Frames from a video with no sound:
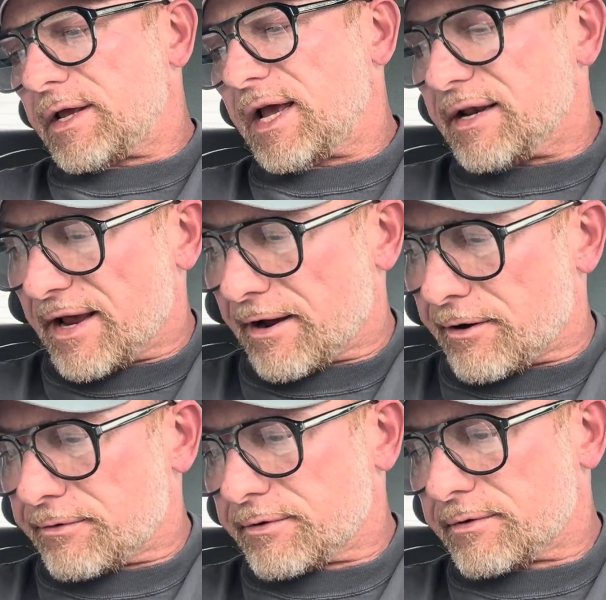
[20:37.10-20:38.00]
And
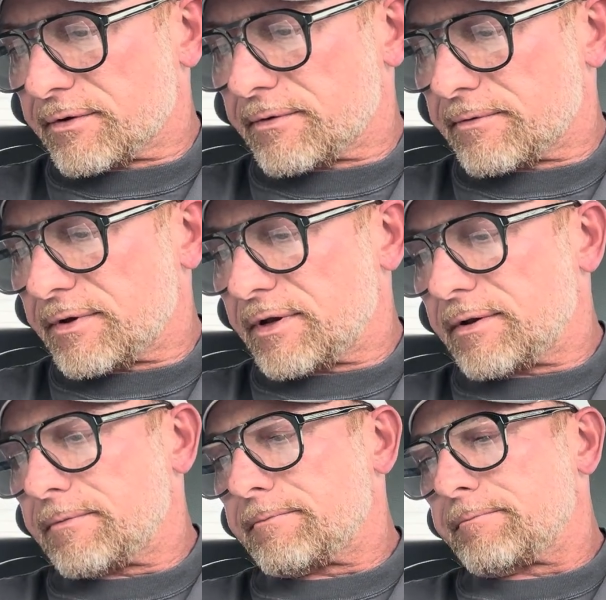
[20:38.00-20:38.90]
now,
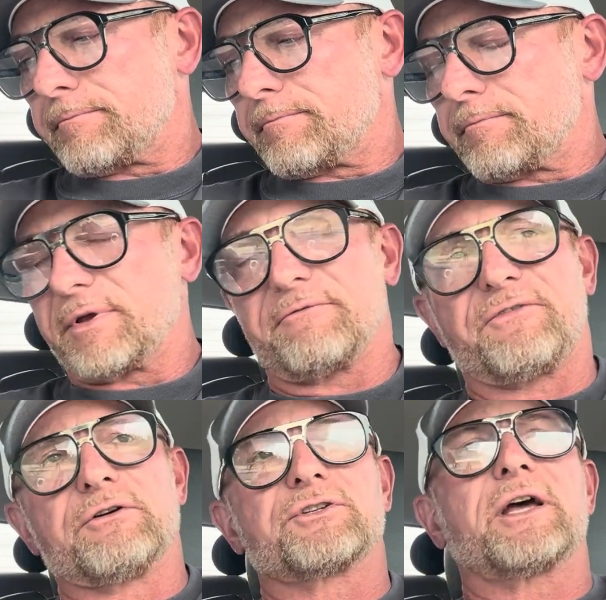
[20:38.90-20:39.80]
it
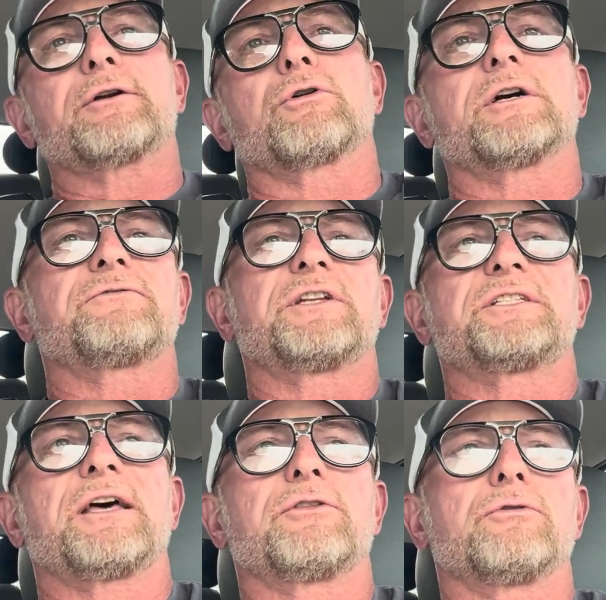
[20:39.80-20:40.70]
feels like CrossFit has
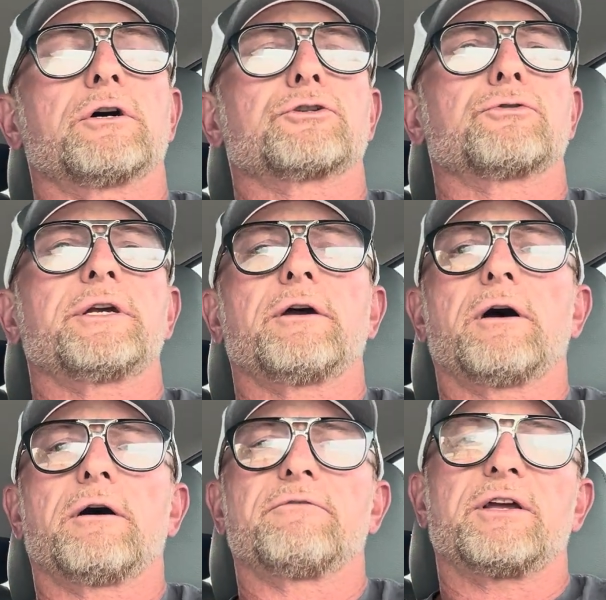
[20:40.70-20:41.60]
had the luxury
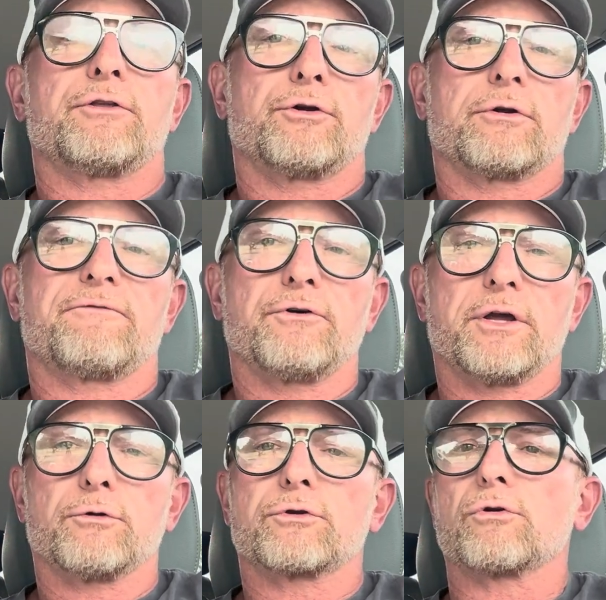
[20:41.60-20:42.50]
of either you're
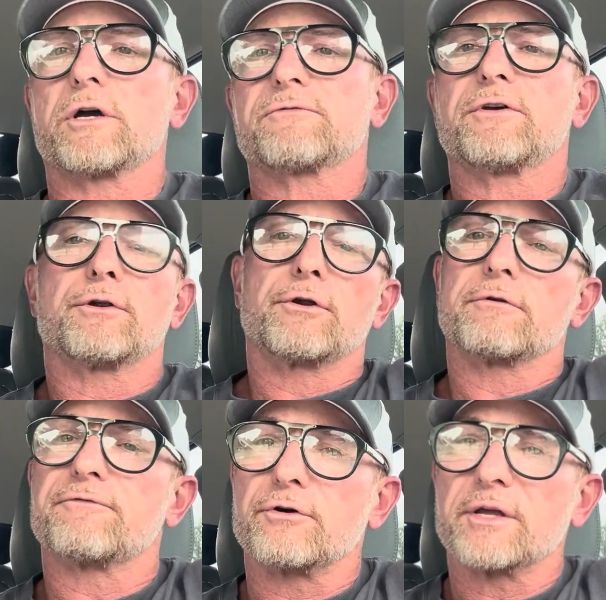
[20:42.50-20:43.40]
affiliated with CrossFit or you're
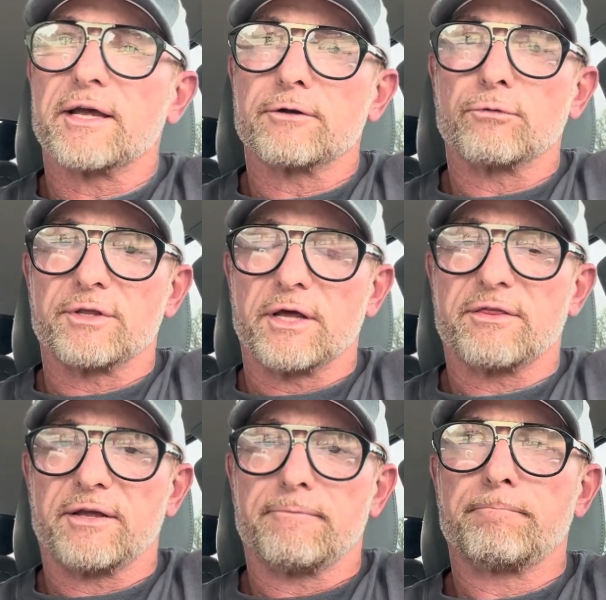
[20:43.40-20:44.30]
affiliated with
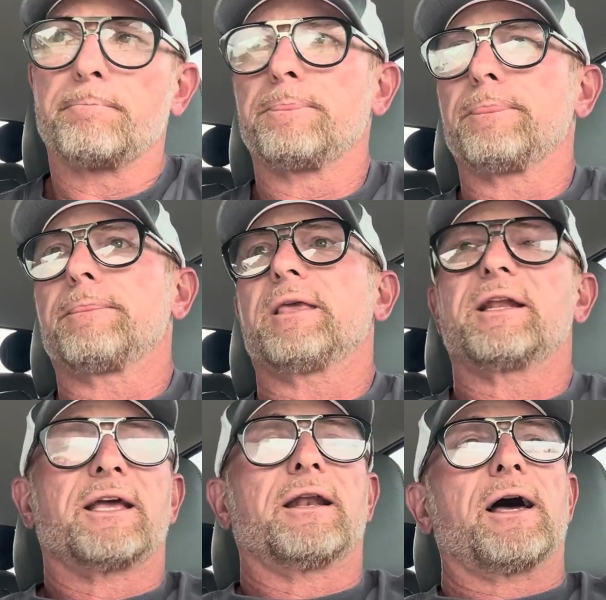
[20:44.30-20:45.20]
nothing. And
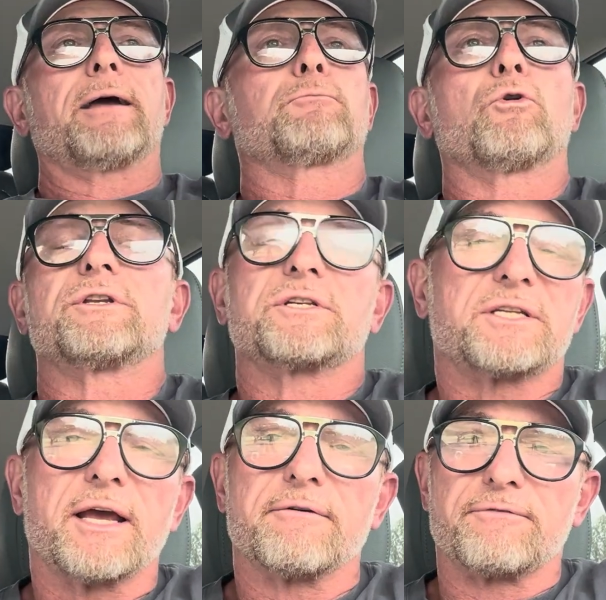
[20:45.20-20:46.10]
again, I'm going to
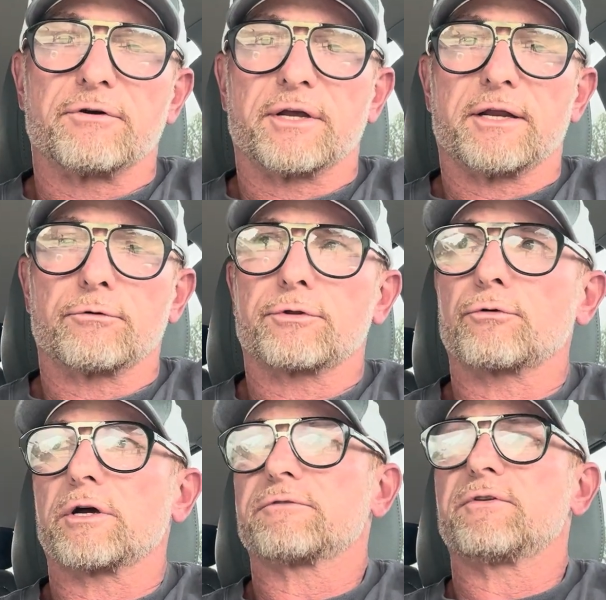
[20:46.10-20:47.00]
stay affiliated with
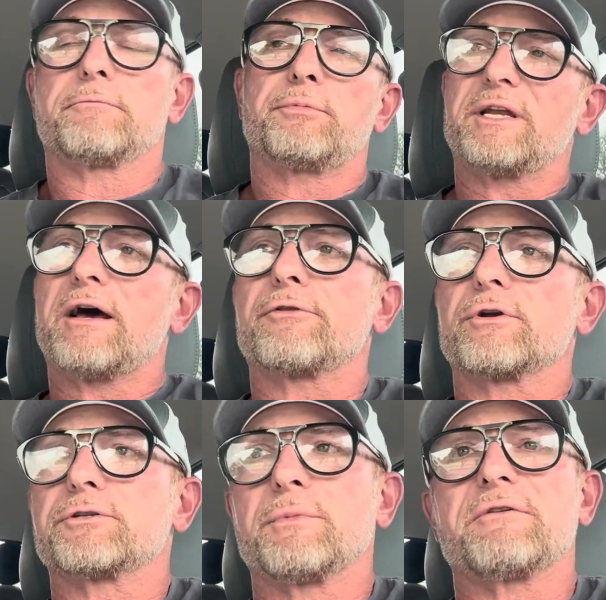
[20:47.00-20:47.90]
CrossFit. But now there
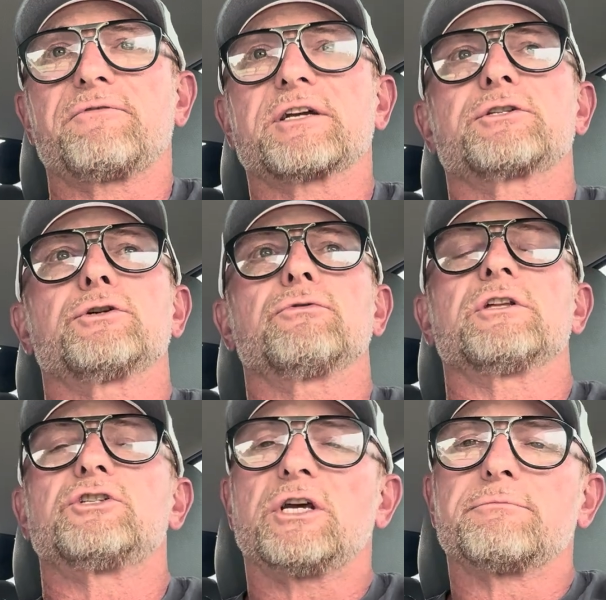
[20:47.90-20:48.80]
is MetFix too
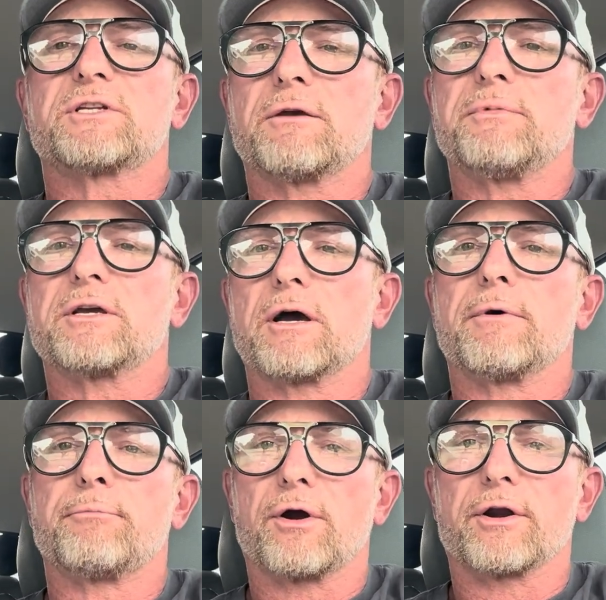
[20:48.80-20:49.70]
that gyms can become a
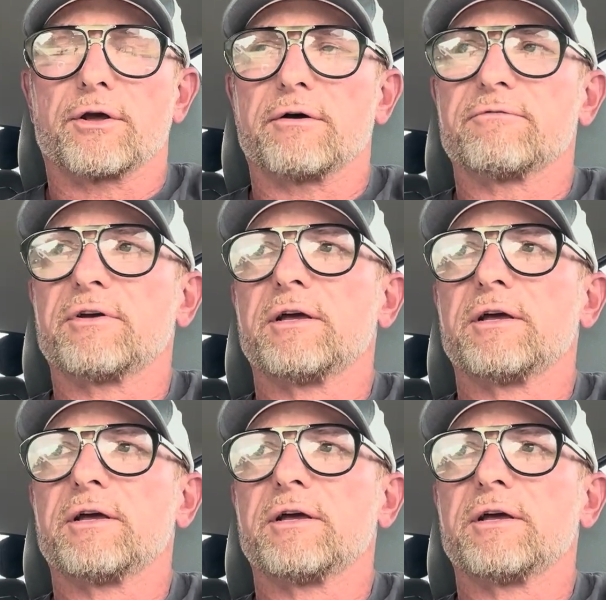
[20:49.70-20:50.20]
part of.